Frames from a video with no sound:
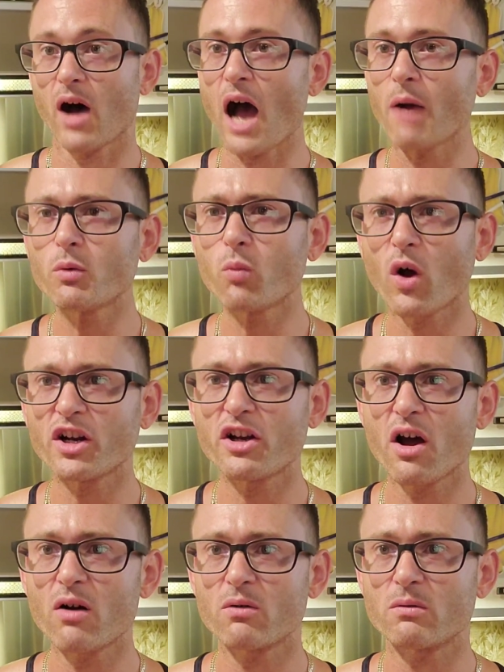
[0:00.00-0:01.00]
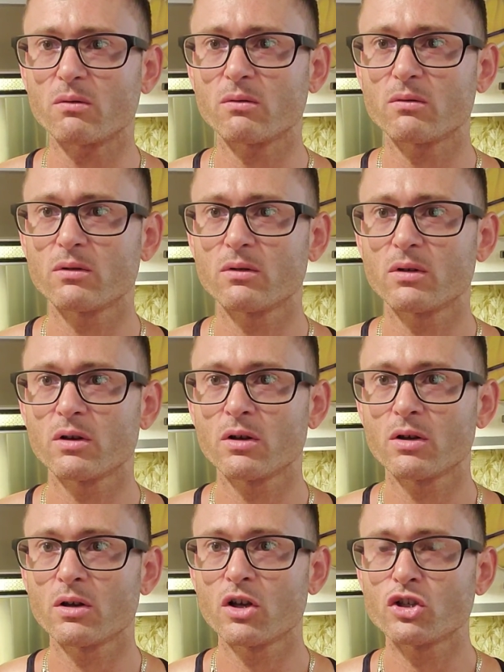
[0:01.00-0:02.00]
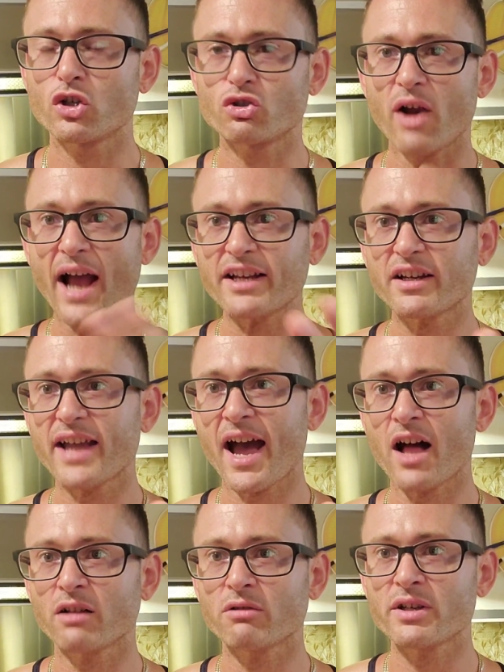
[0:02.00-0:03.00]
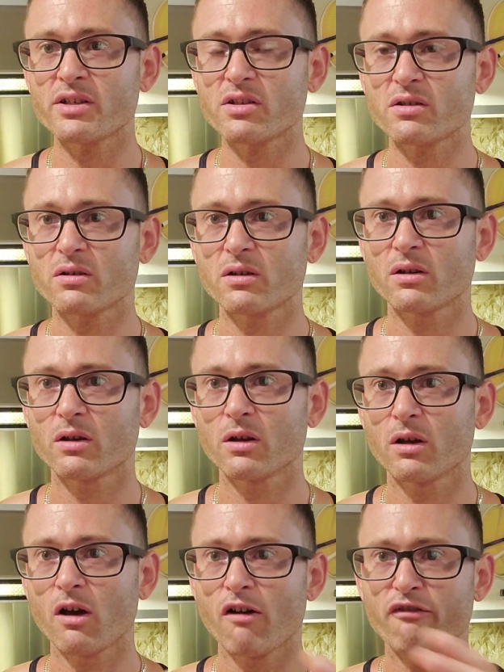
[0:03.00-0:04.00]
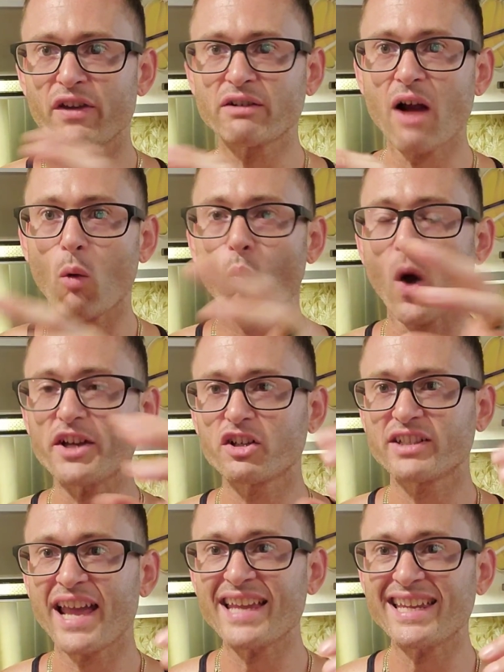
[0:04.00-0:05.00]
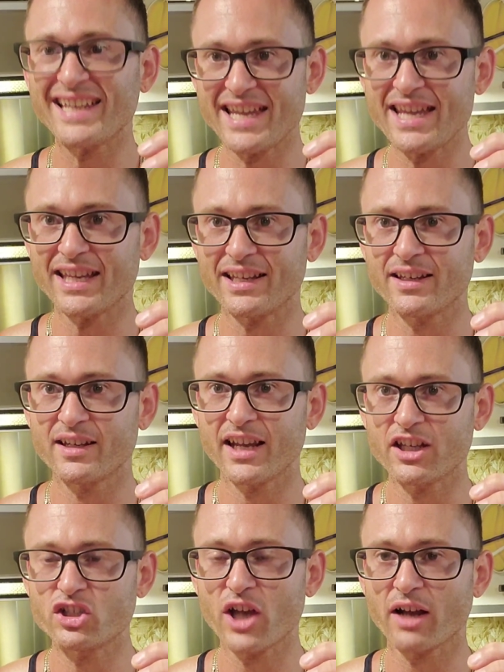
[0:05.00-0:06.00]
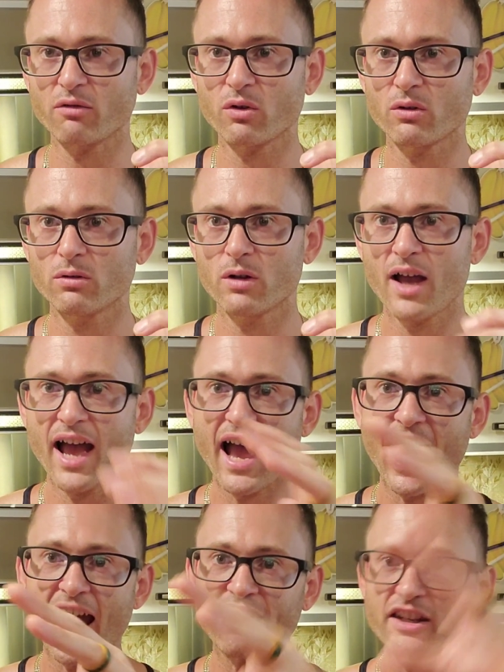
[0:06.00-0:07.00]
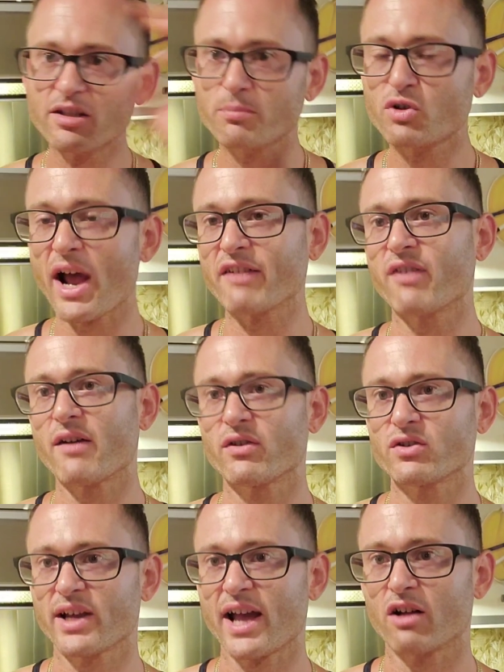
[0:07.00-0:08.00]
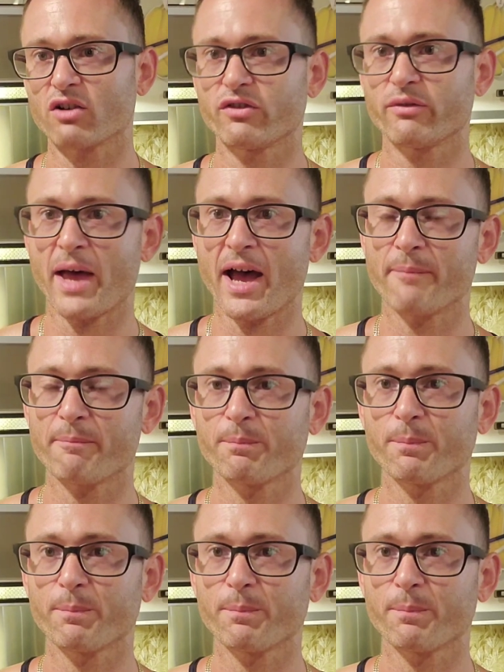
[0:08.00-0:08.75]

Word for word: I would want to know. So track your calories, figure out what you're taking in, in general, and then subtract 500 calories from that.